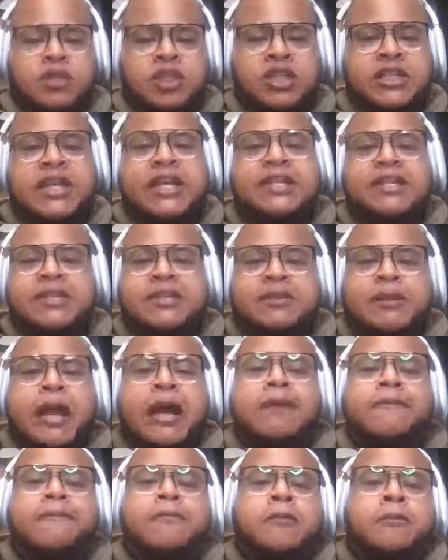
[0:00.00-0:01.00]
Test it
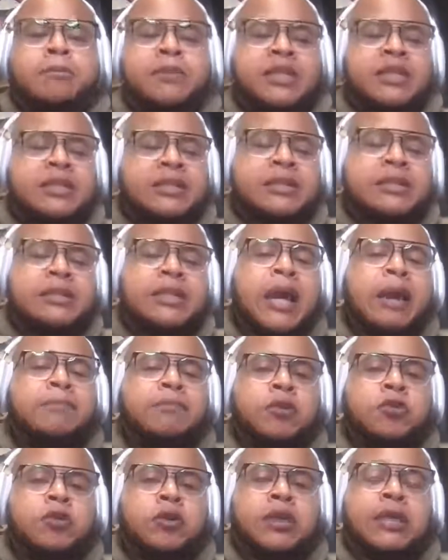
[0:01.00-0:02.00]
out for a minute. Just
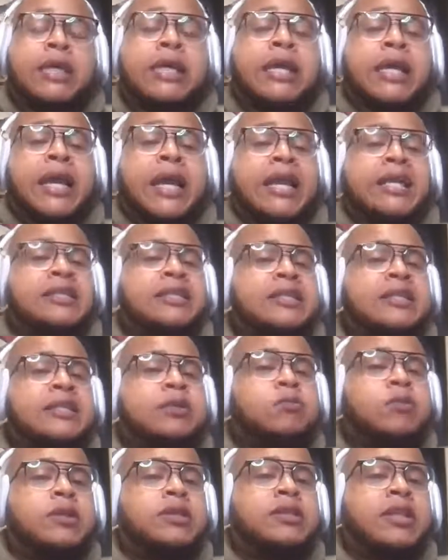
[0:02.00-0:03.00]
stop doing it and
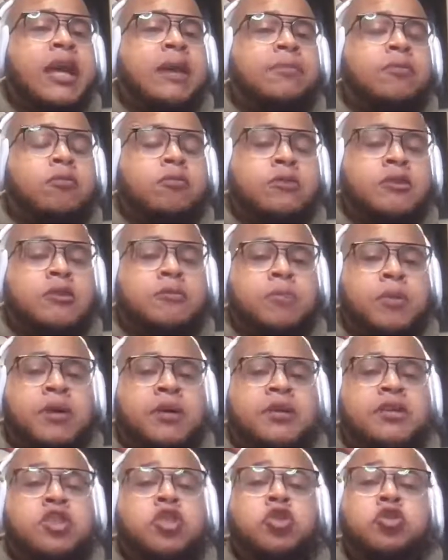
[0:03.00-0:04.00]
see what type of
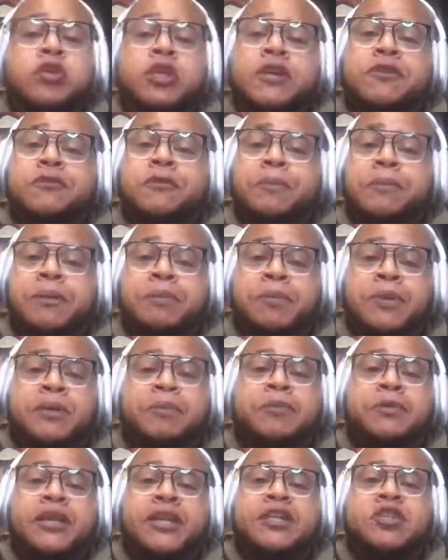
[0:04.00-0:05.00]
response you get from the
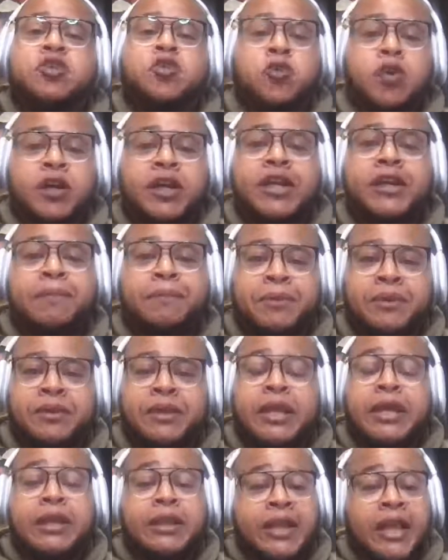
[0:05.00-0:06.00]
people that you are helping
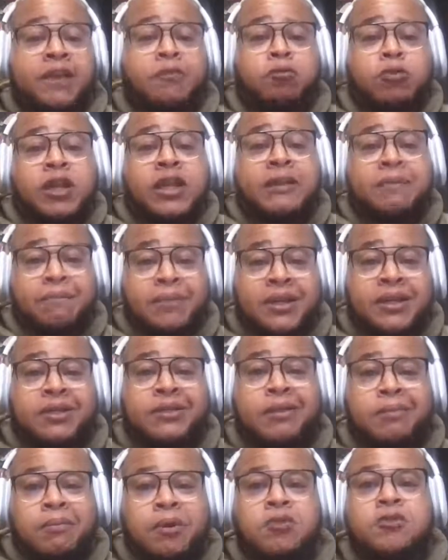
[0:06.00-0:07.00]
that really mean
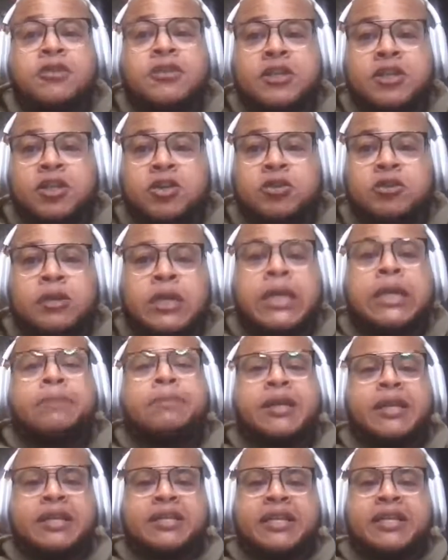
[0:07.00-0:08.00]
the most to you,
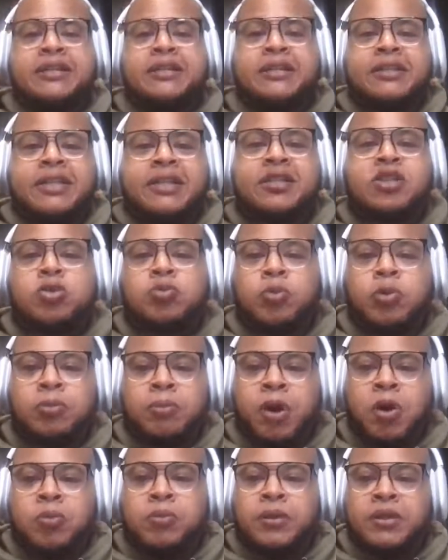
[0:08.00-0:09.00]
because that's a teachable
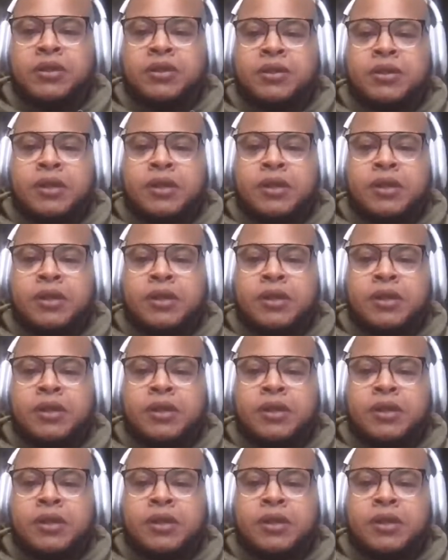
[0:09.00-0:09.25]
moment.